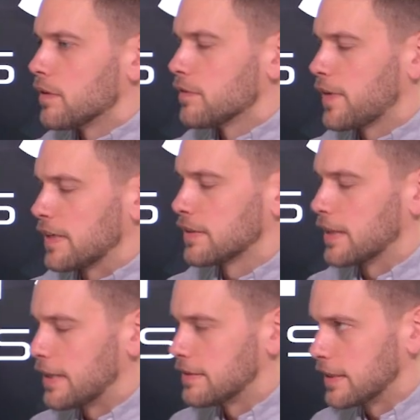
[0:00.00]

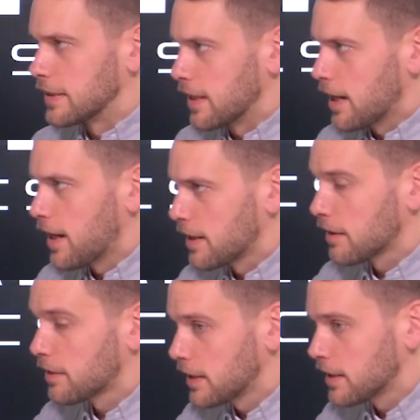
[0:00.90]
Fascinating. And
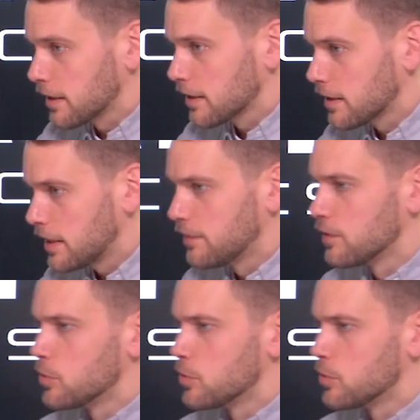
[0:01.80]
I think even